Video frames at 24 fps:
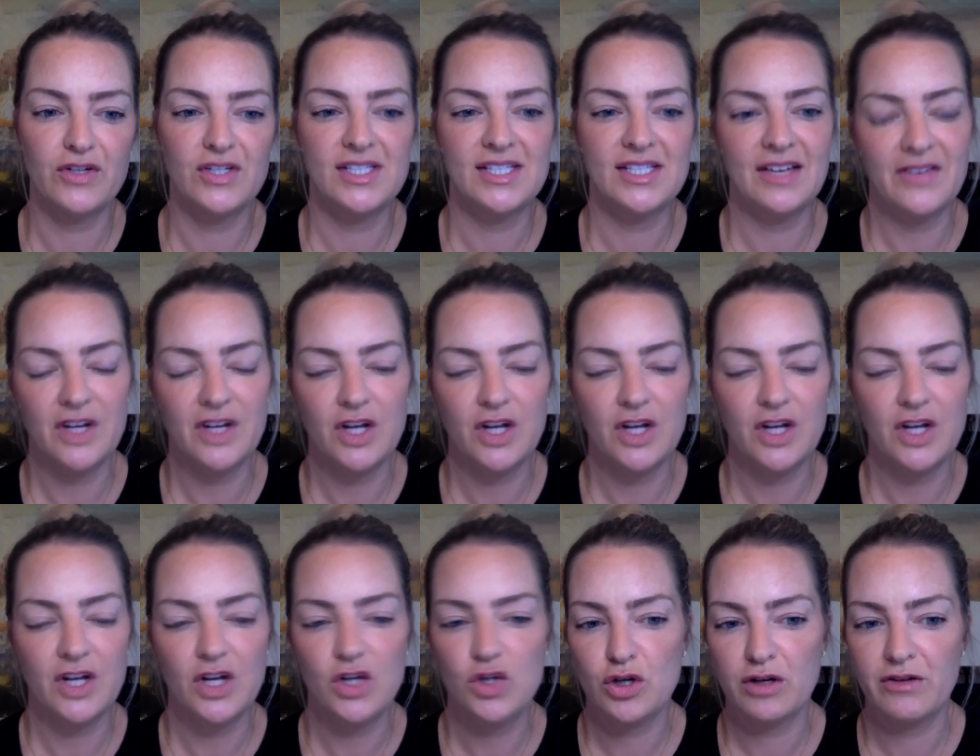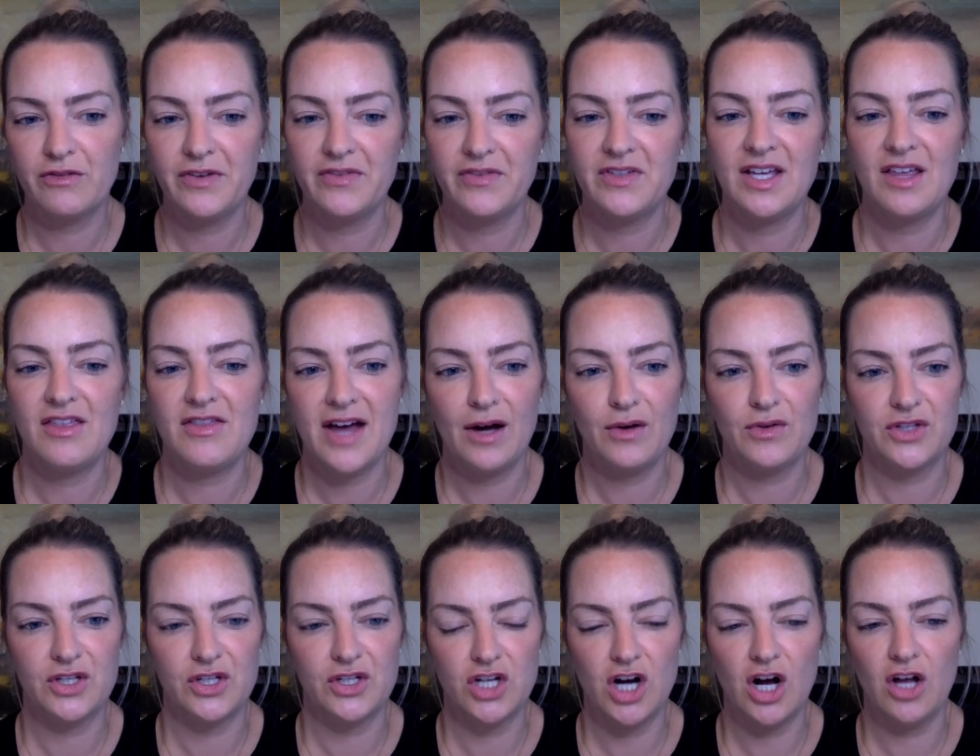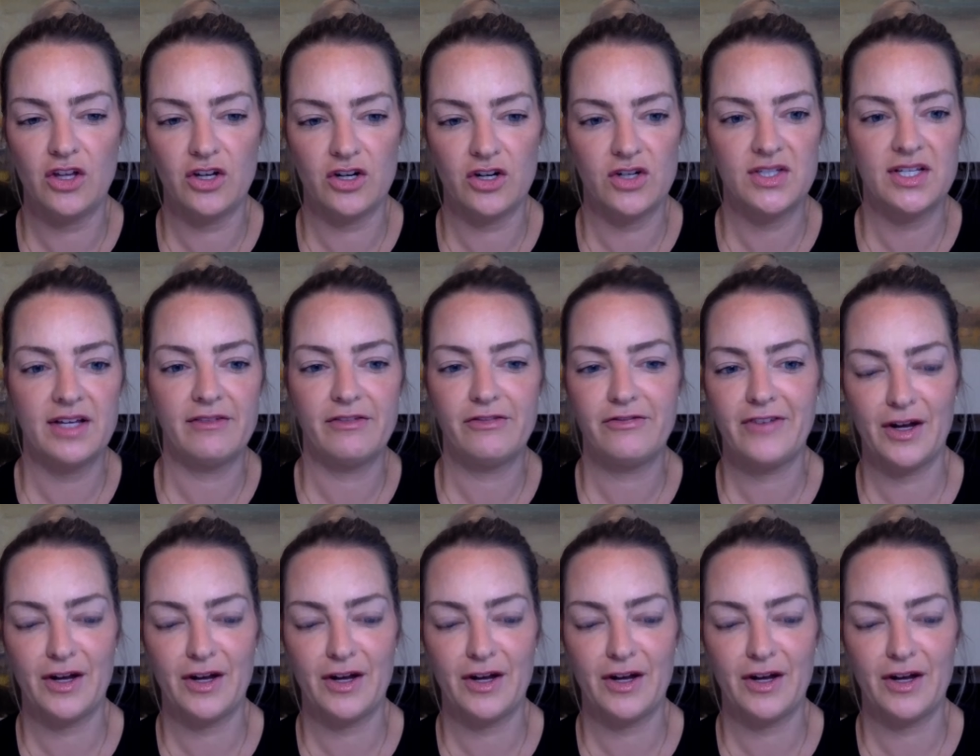seven hundred and fifty thousand dollars of